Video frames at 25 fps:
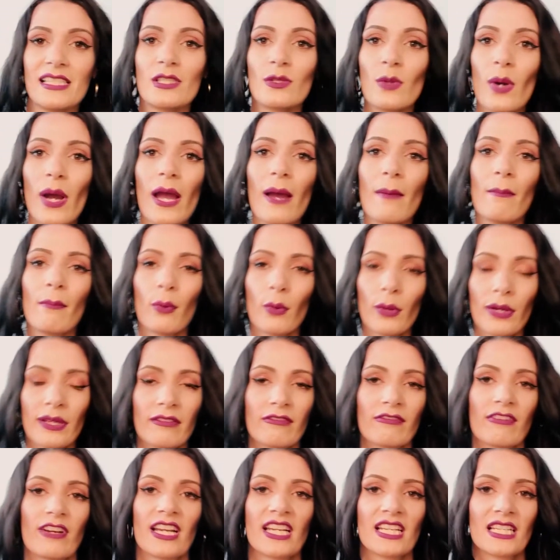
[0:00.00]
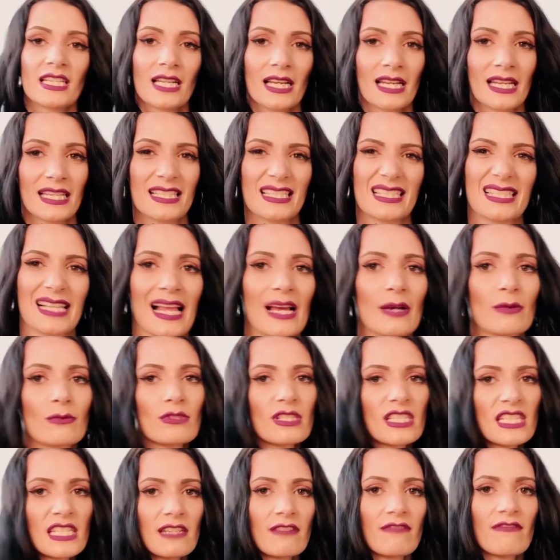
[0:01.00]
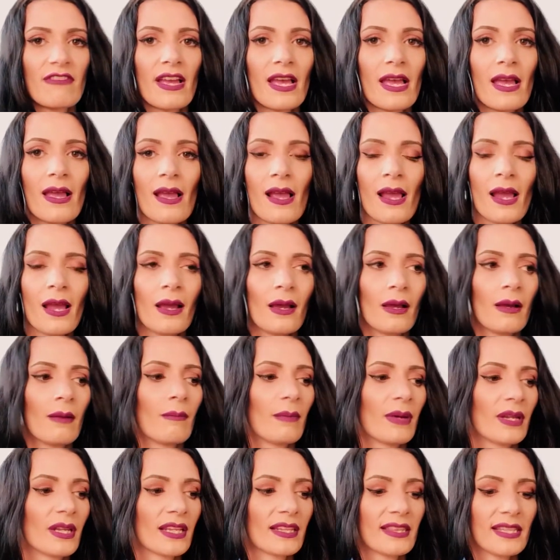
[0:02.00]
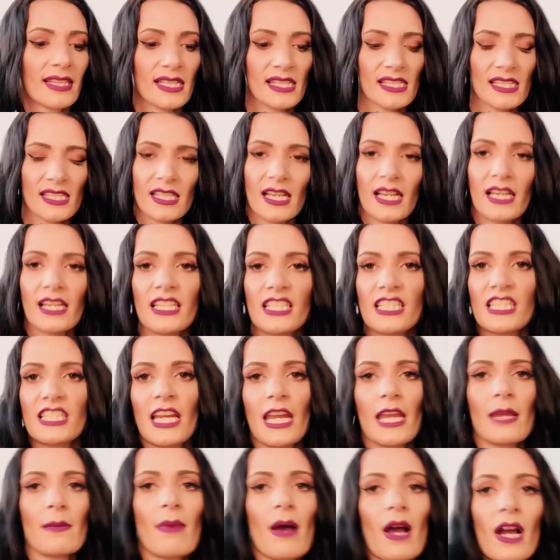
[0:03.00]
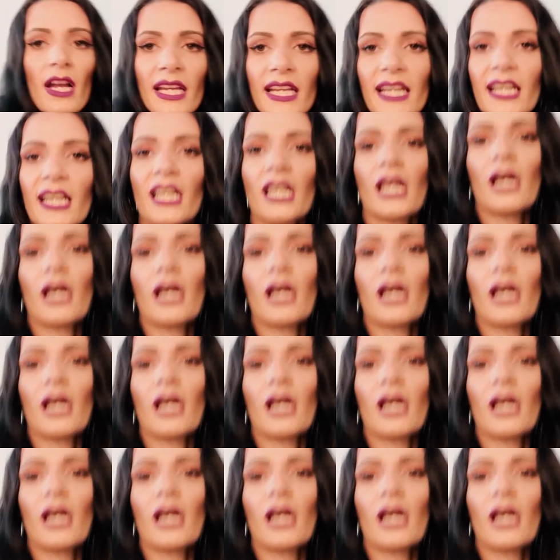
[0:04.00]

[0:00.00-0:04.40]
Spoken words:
It's quite a boyfriend kind of slouchy fit, but I think it's kind of shape-hugging